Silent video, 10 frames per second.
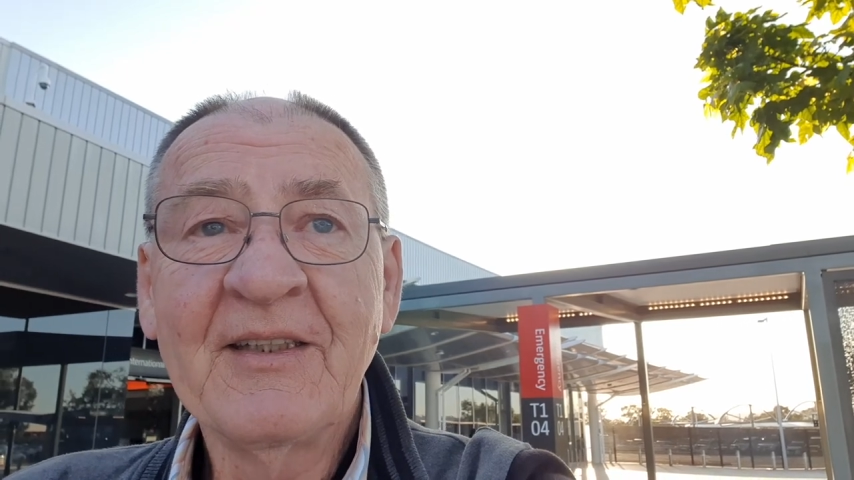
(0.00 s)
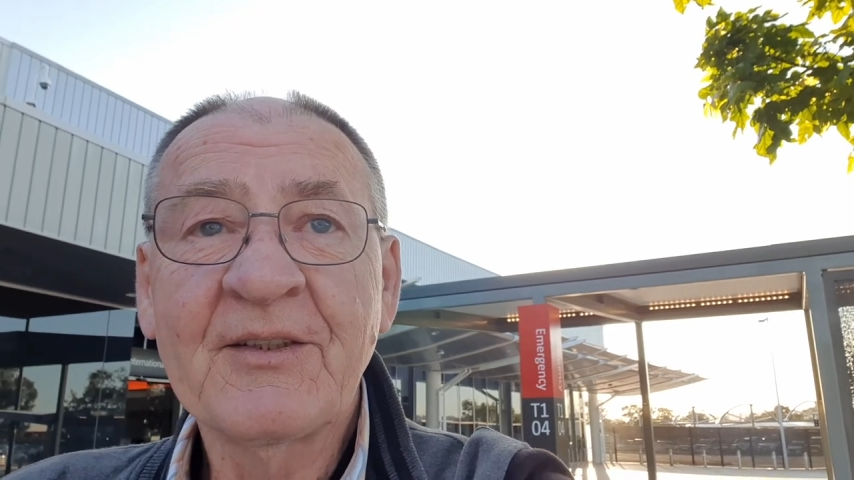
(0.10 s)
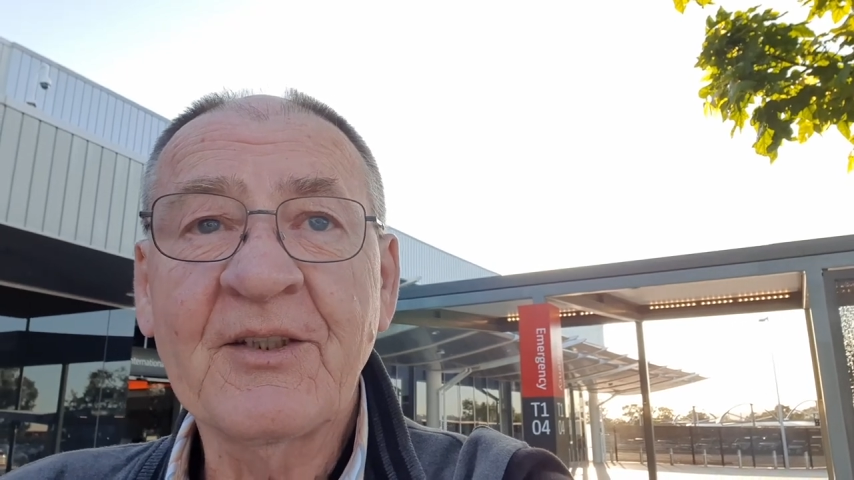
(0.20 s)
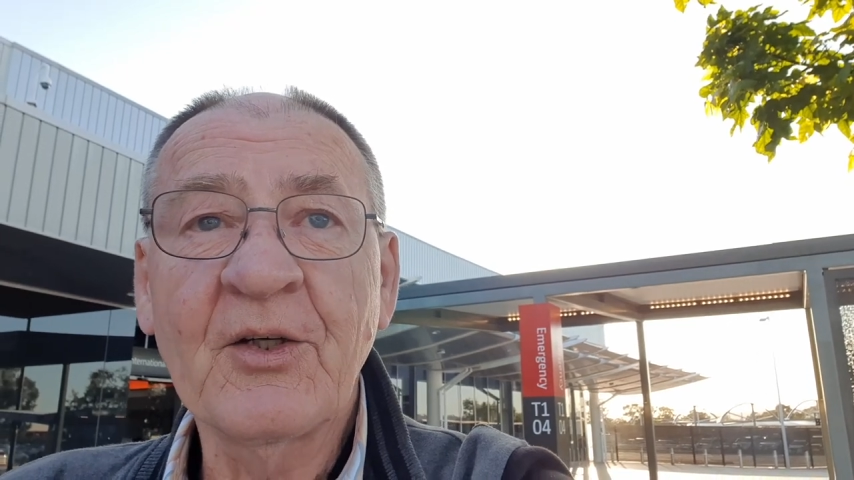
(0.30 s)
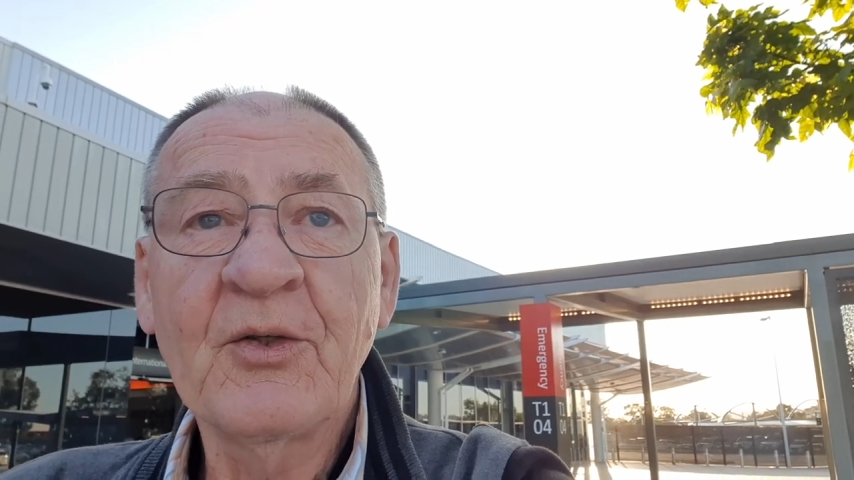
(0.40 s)

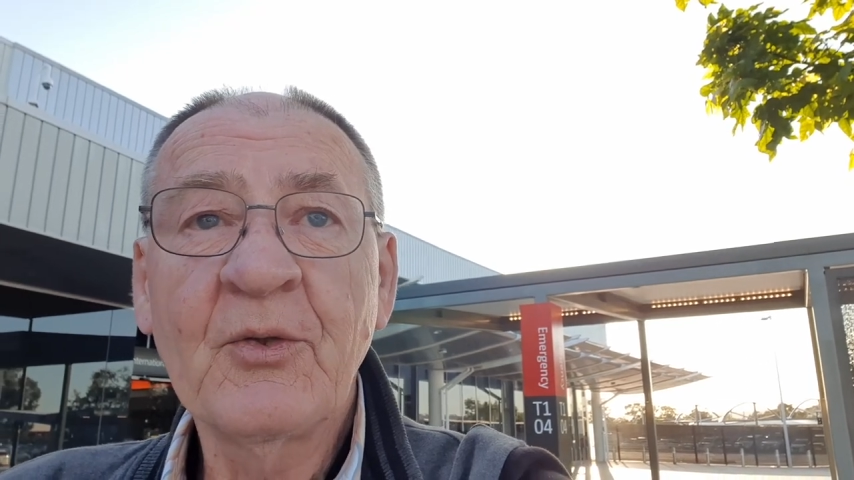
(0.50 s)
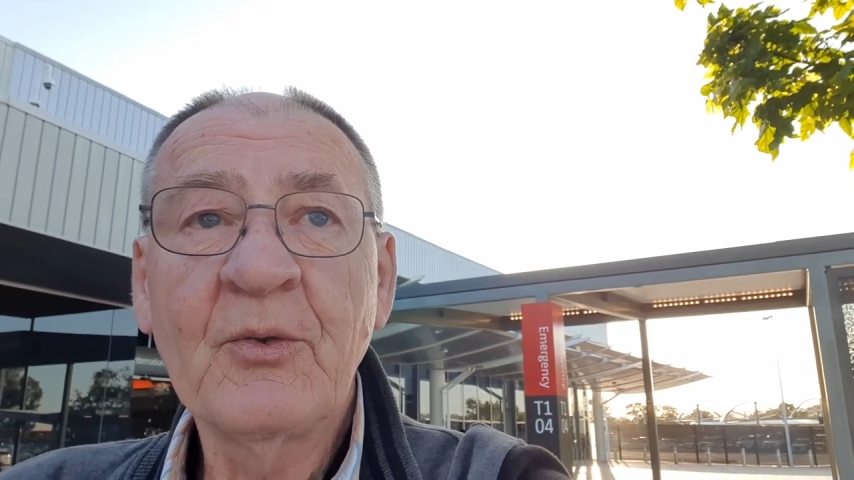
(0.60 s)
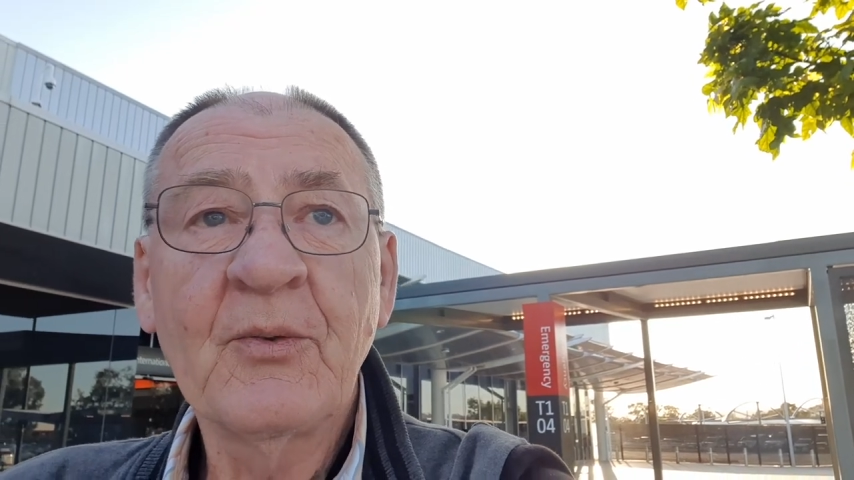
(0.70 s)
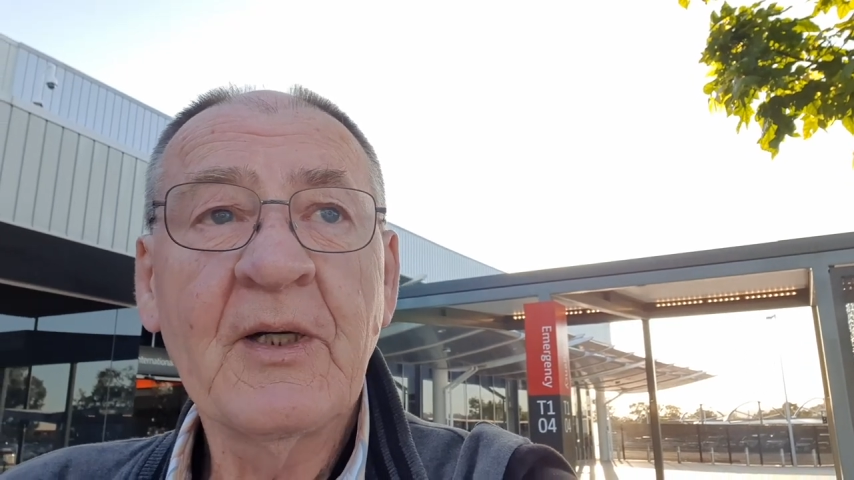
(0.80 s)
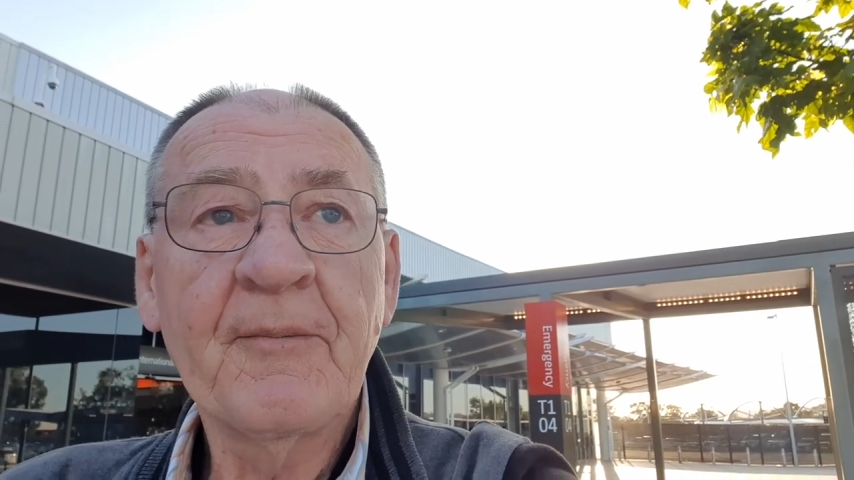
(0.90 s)

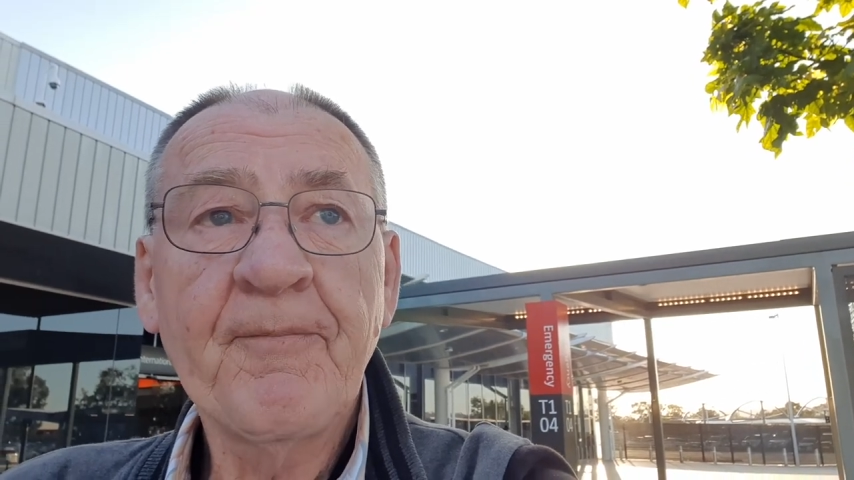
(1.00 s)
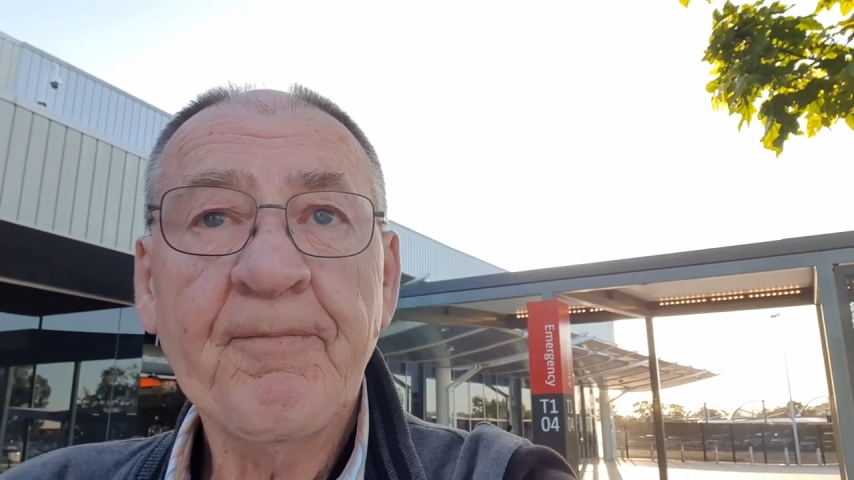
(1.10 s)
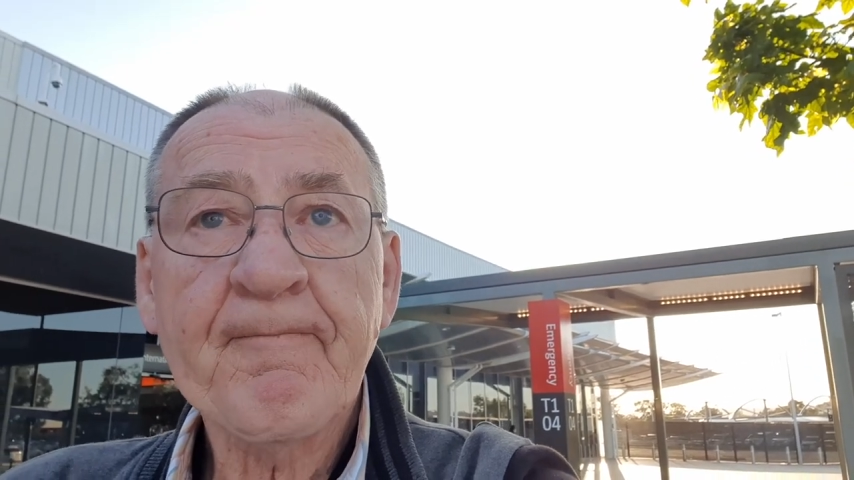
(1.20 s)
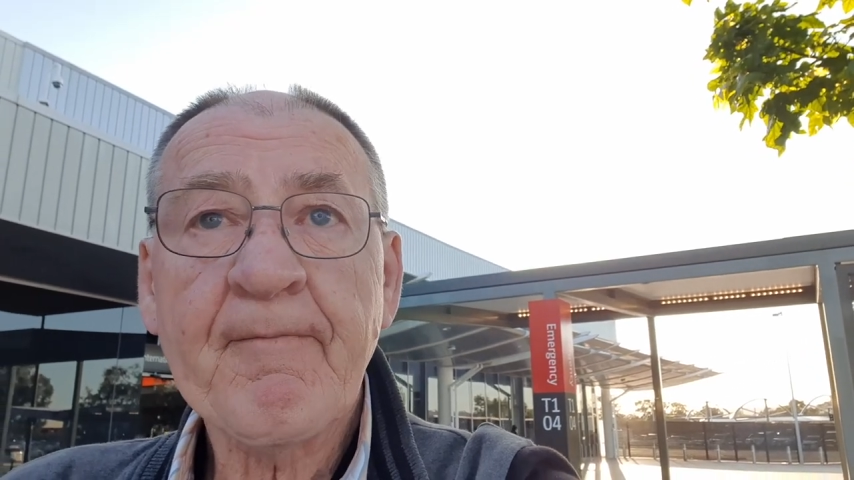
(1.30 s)
So